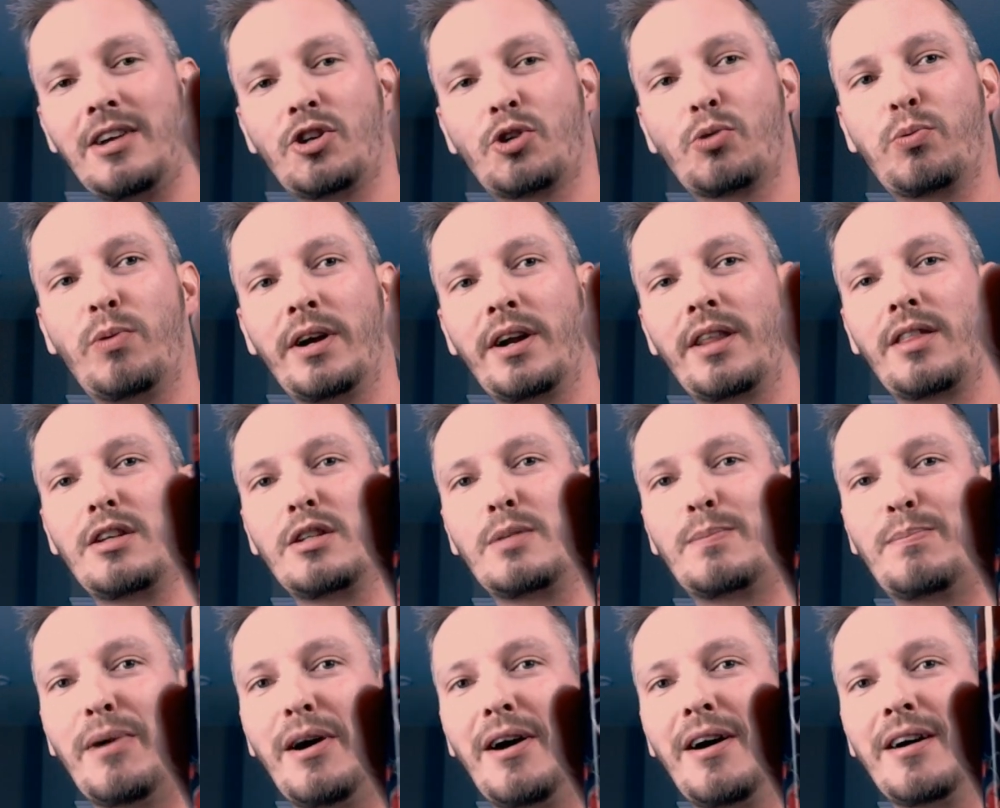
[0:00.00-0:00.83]
one of these
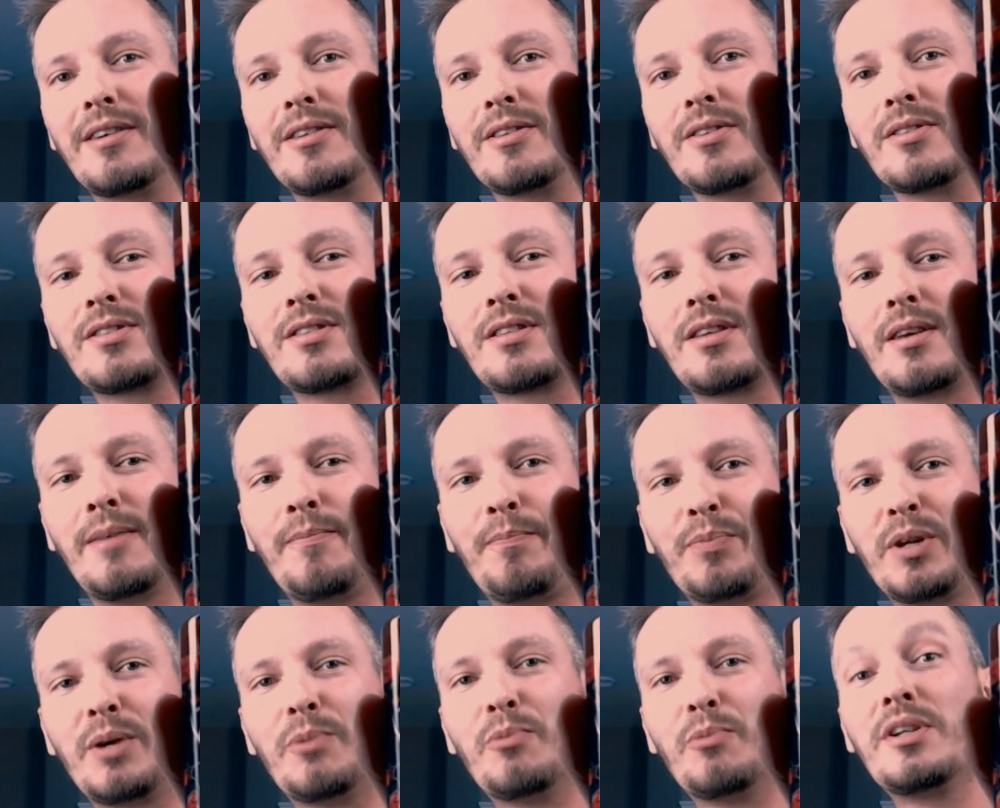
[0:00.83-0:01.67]
bottles
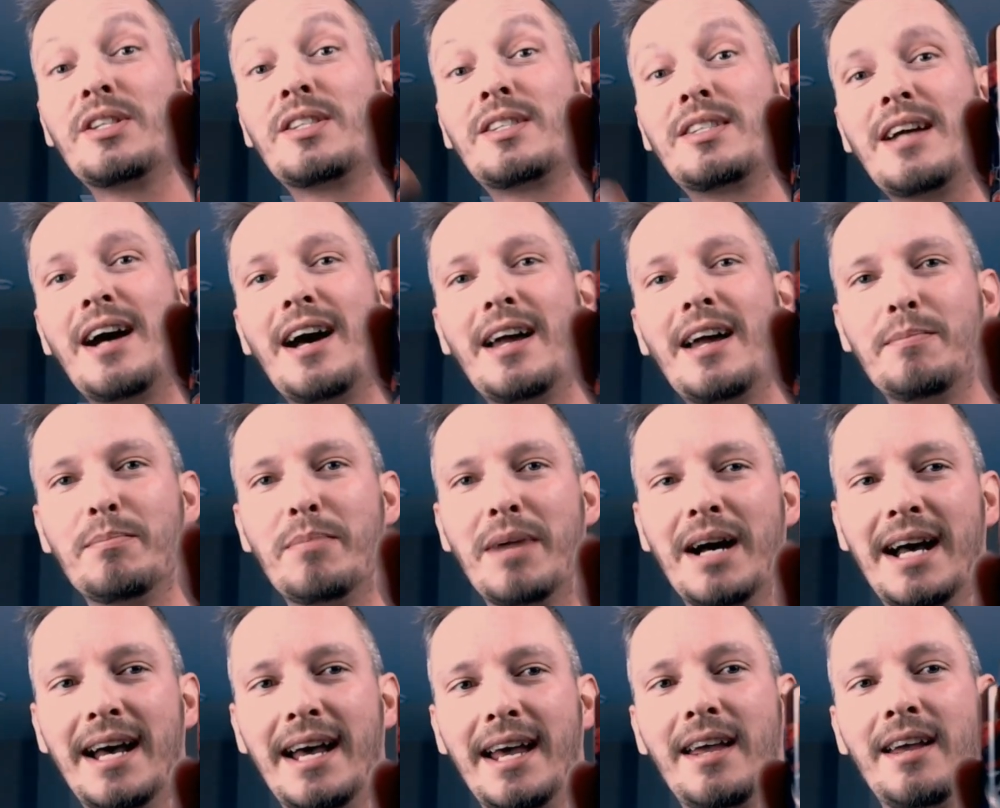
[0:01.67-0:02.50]
was done
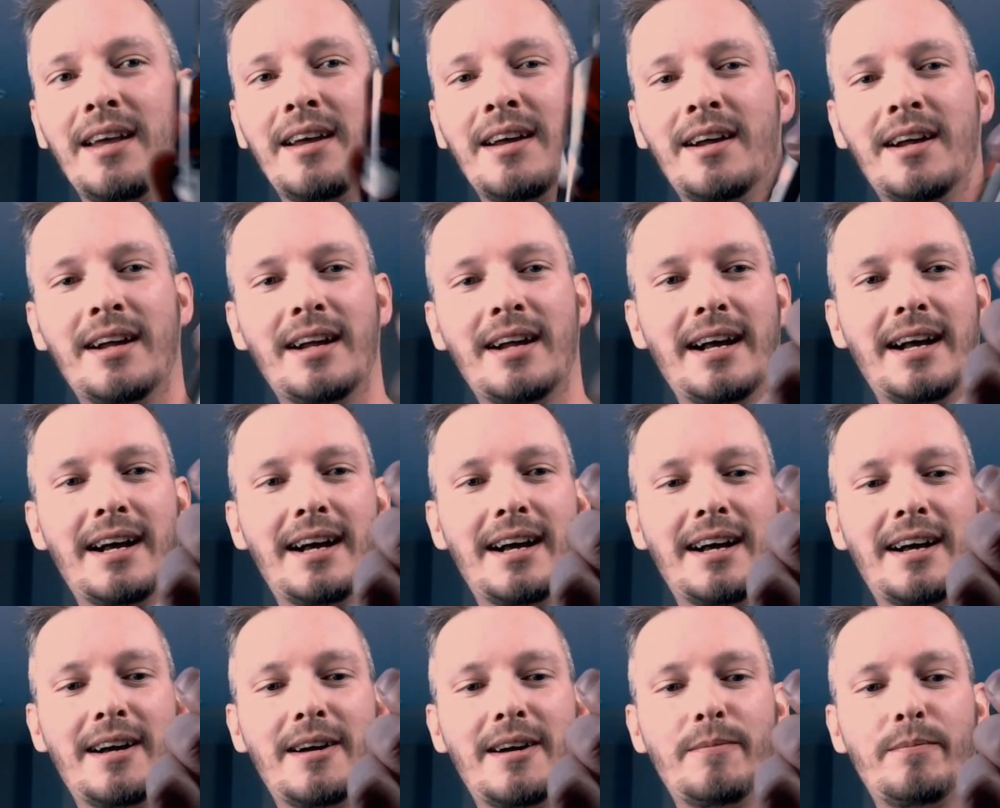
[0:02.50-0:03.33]
by
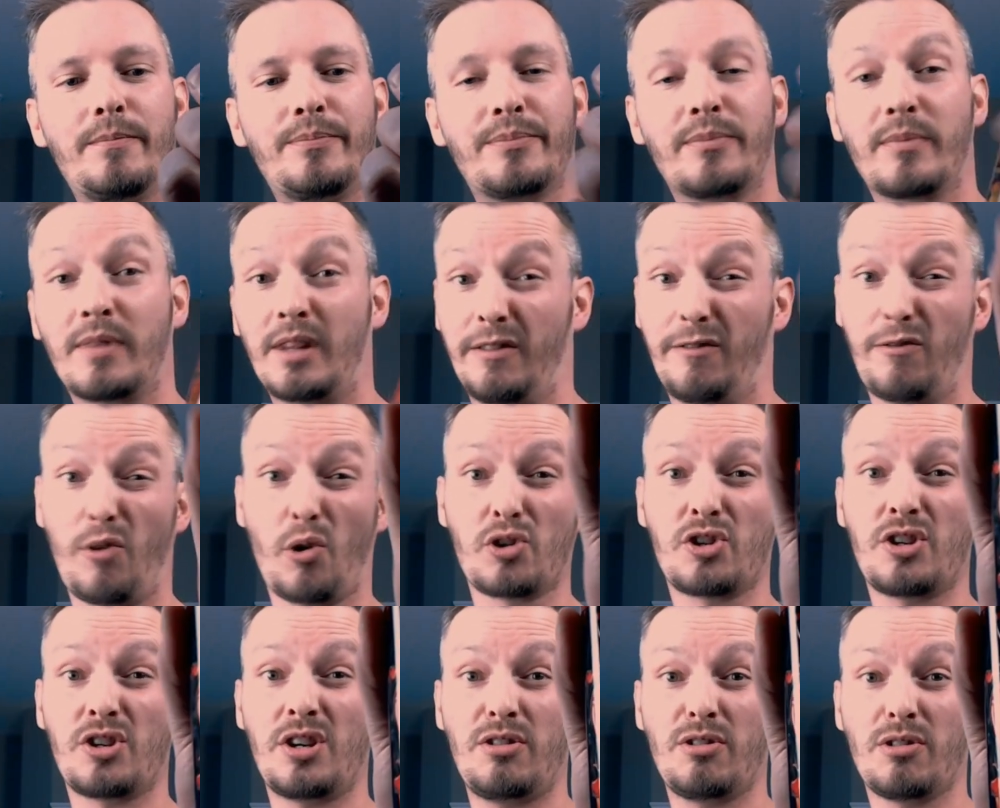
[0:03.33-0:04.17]

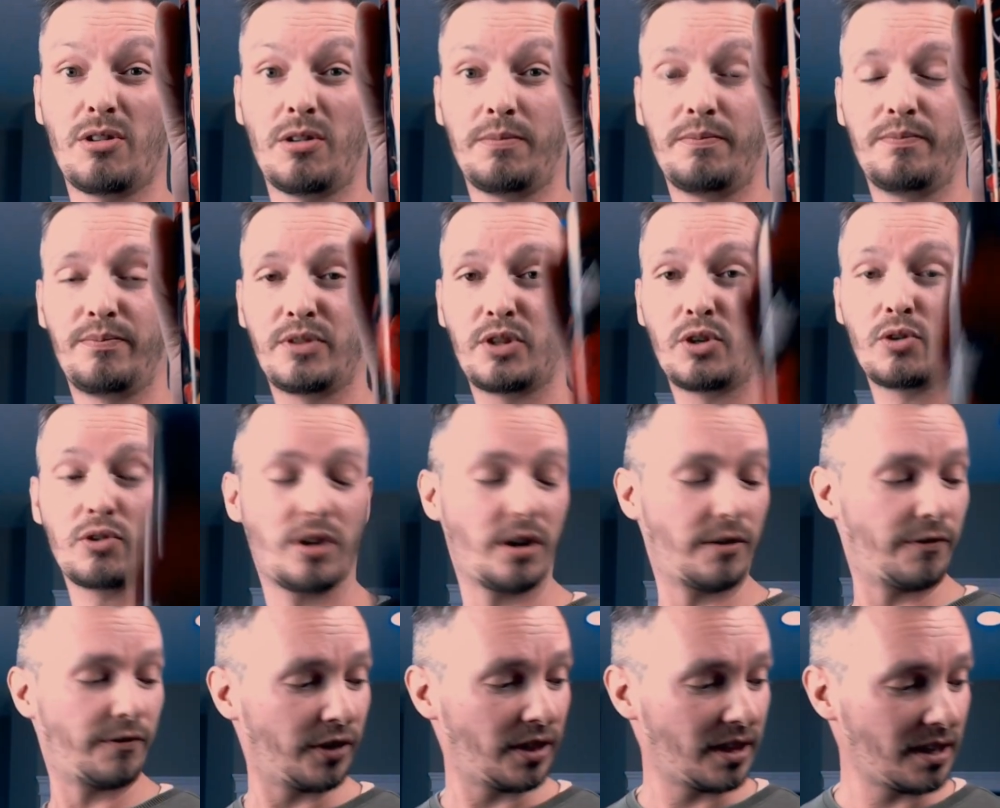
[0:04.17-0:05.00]
14-year-old. So good
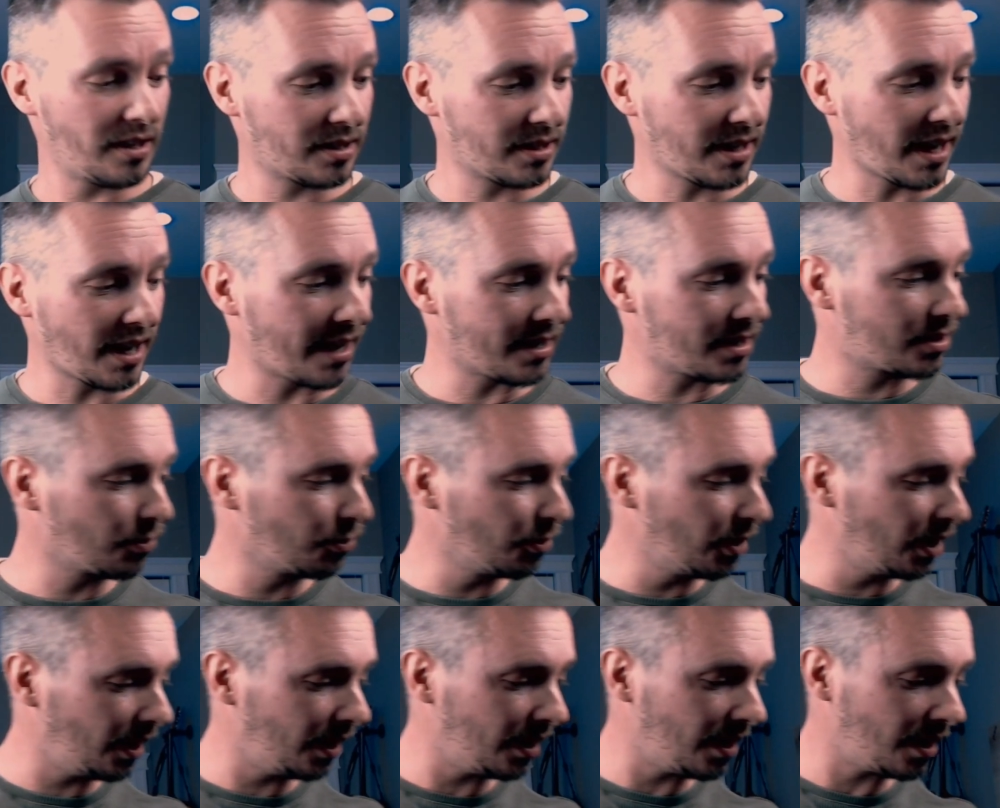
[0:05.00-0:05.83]
for these guys.
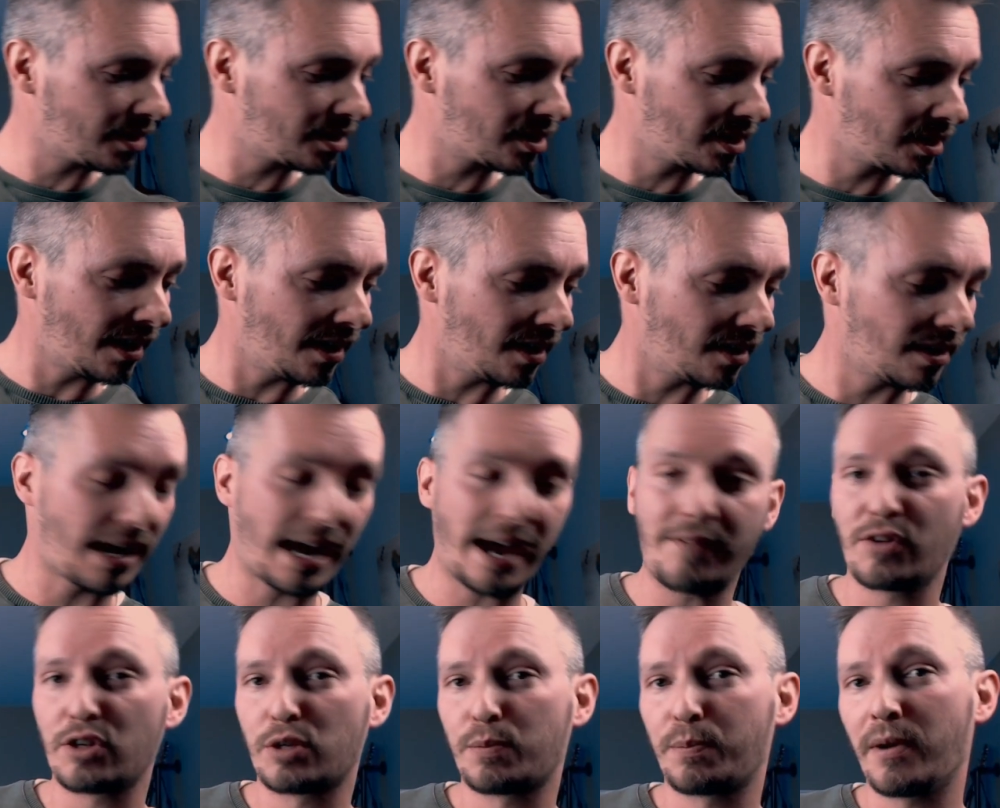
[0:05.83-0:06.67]
Really excited to have
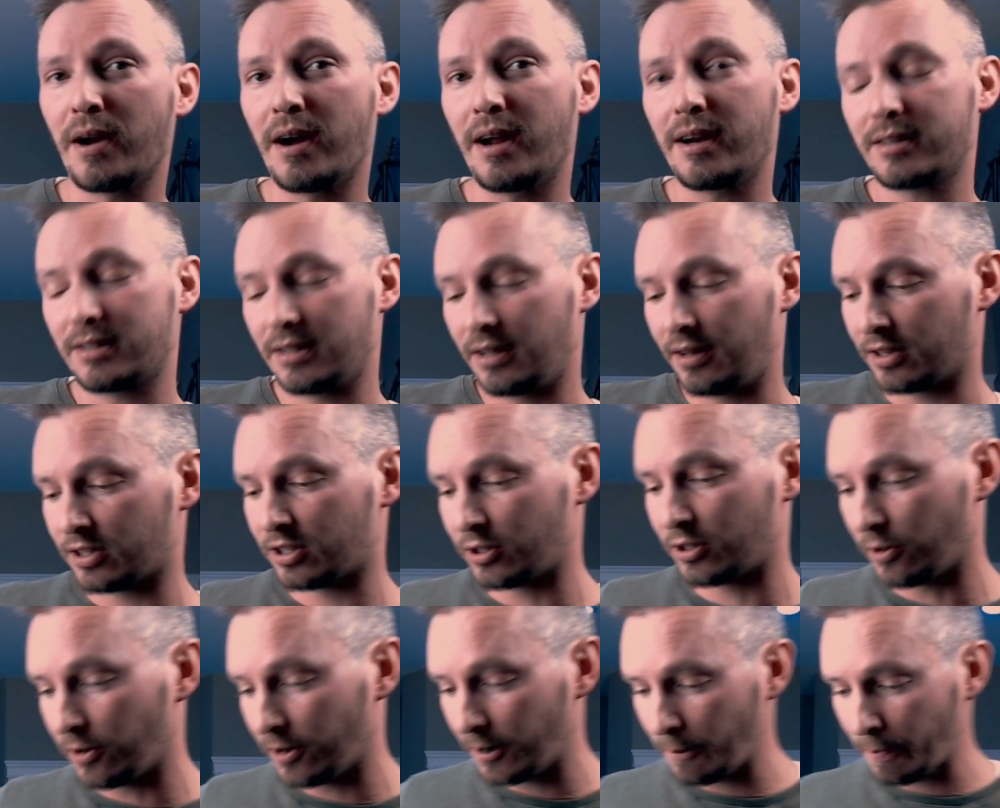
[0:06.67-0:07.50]
this product in the
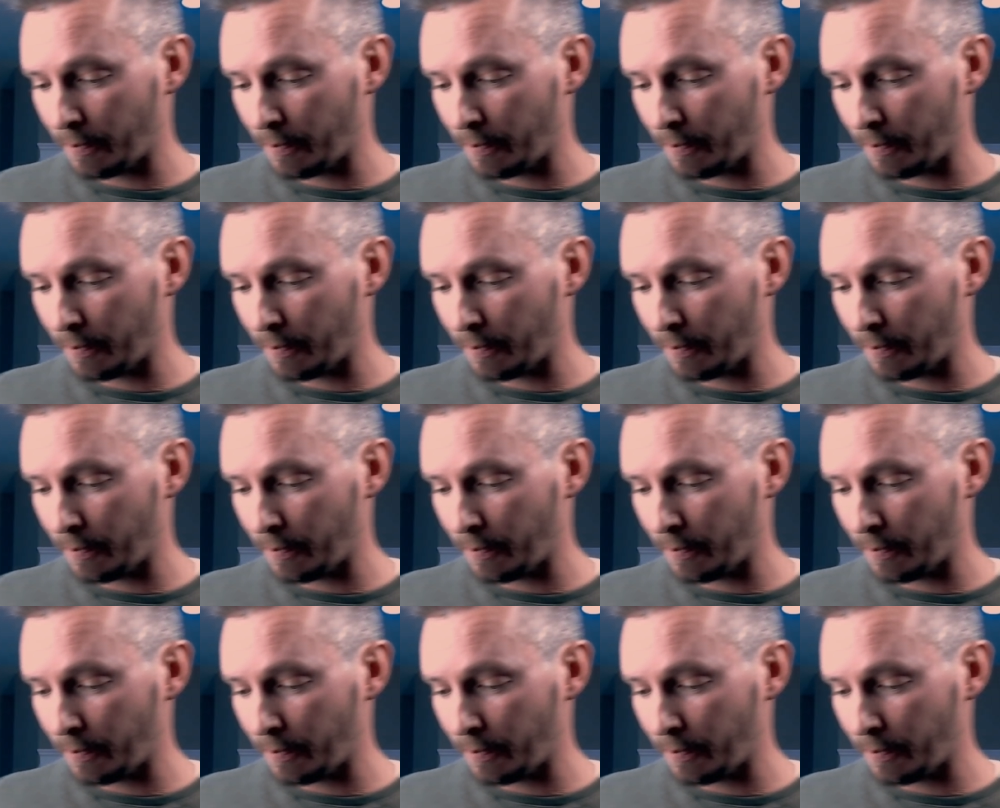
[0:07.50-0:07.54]
store.